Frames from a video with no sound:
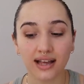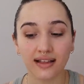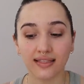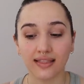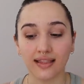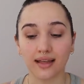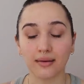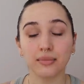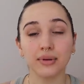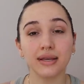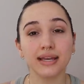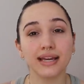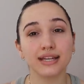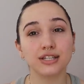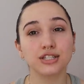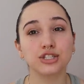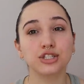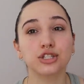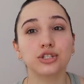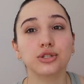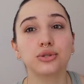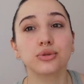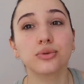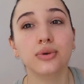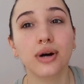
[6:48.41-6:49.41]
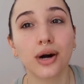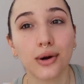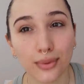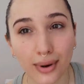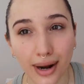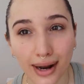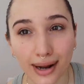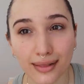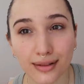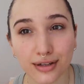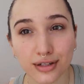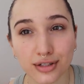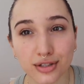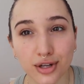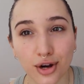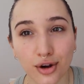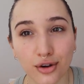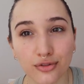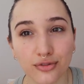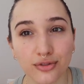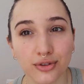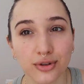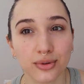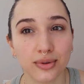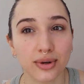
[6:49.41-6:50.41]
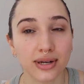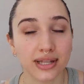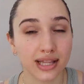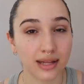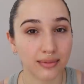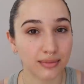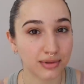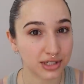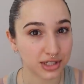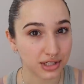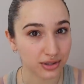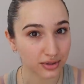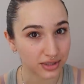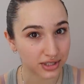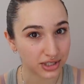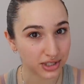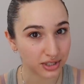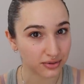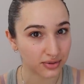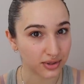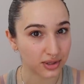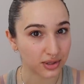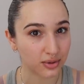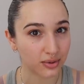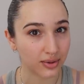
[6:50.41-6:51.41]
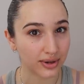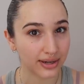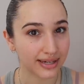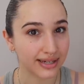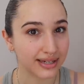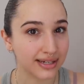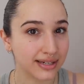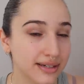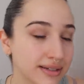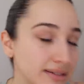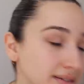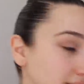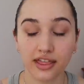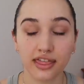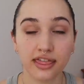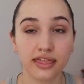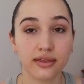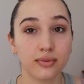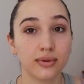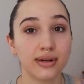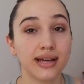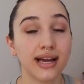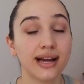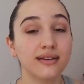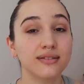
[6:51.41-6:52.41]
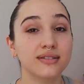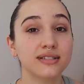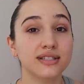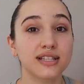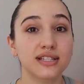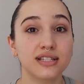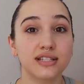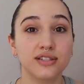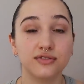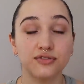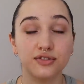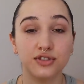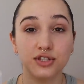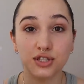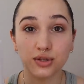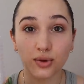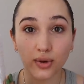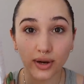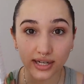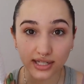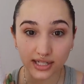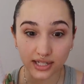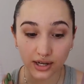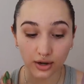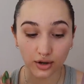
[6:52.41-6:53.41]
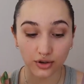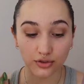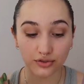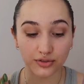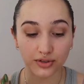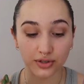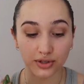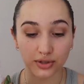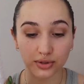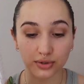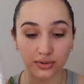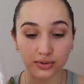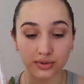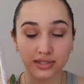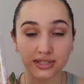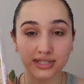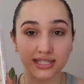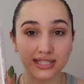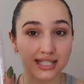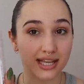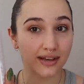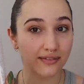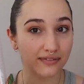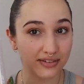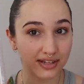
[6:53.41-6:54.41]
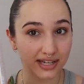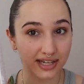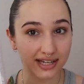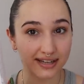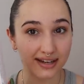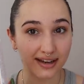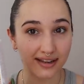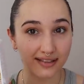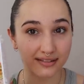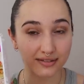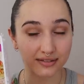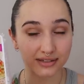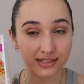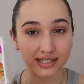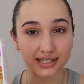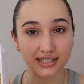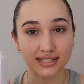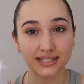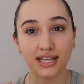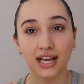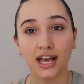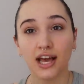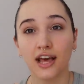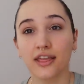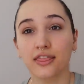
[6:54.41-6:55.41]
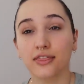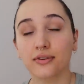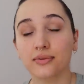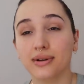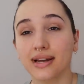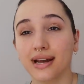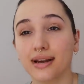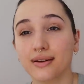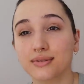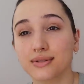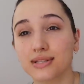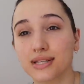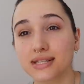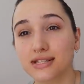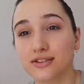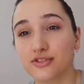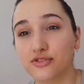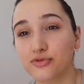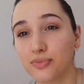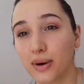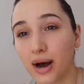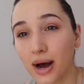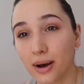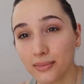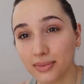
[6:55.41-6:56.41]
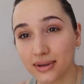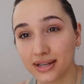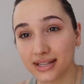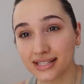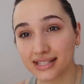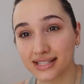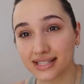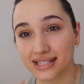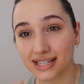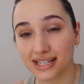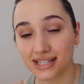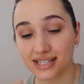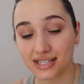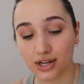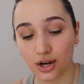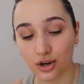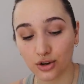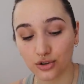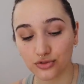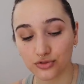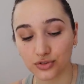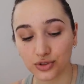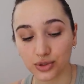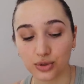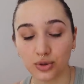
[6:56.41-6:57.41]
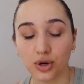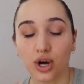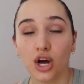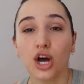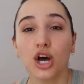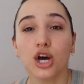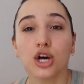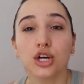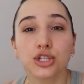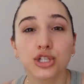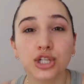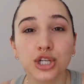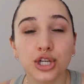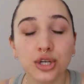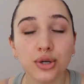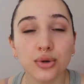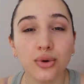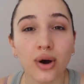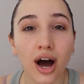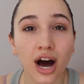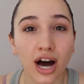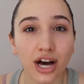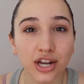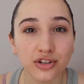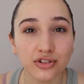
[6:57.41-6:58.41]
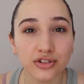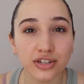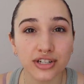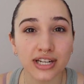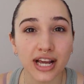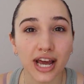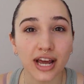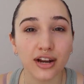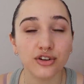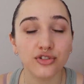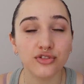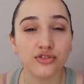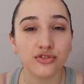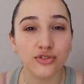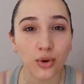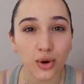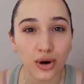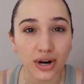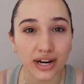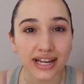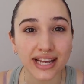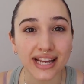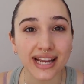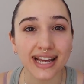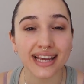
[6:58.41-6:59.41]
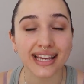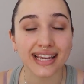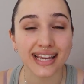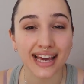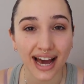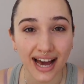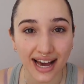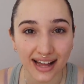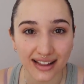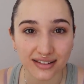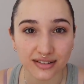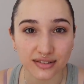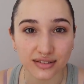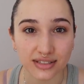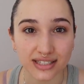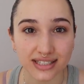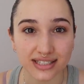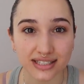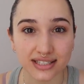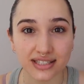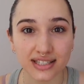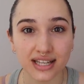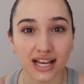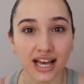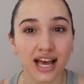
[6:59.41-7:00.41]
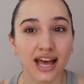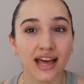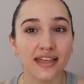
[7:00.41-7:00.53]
Let me get you a regular tofu and let me show it to you real quick. 3 ounces of soy tofu, 70 calories, 3 ounces of pumpkin seed tofu, 240 calories.